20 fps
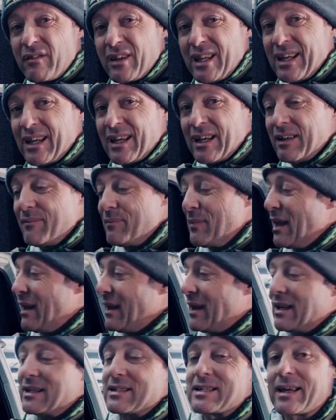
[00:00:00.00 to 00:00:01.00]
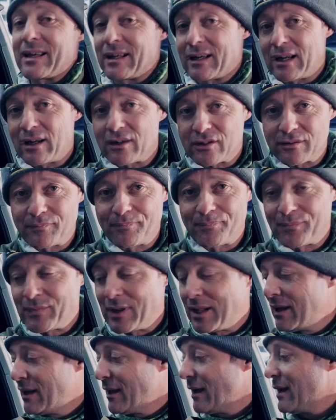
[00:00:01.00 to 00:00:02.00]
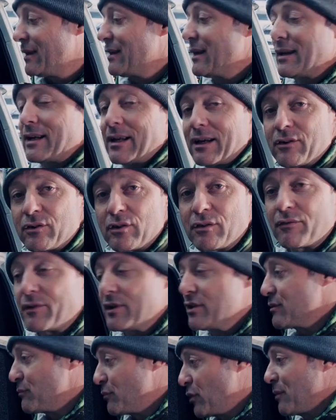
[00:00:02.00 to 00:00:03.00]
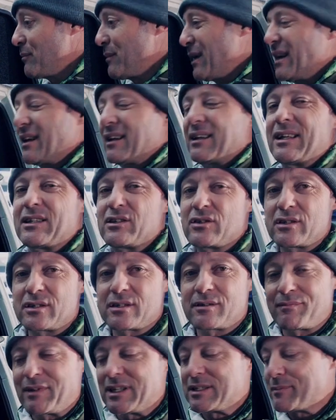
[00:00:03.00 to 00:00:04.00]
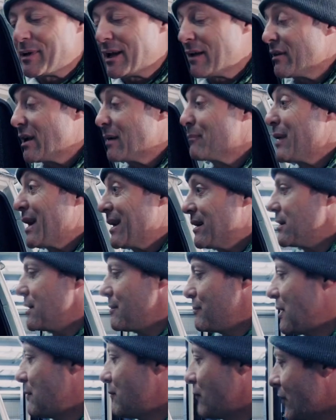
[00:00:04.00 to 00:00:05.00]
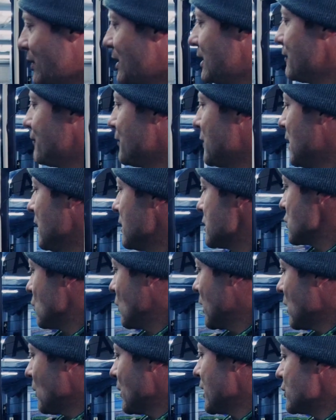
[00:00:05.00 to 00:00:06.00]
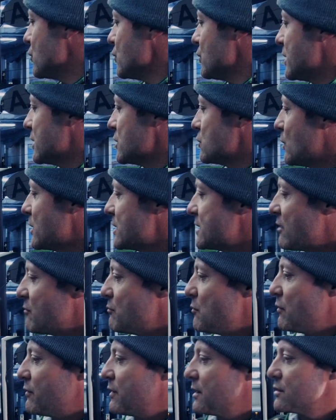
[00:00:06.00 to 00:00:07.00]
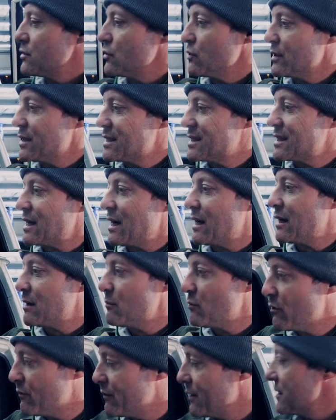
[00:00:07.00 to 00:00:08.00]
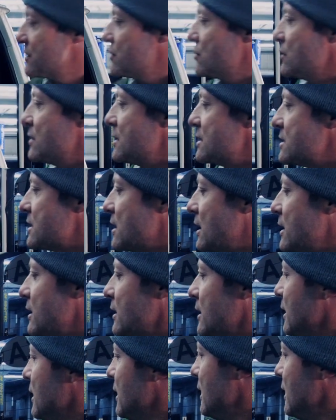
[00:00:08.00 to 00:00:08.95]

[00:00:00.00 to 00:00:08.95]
over here and take it out and then get into the fridge and put it back, and that's just, it's becoming a pain in the bum, really. So what I want to do here is, once I've moved this to this side and moved this to this side,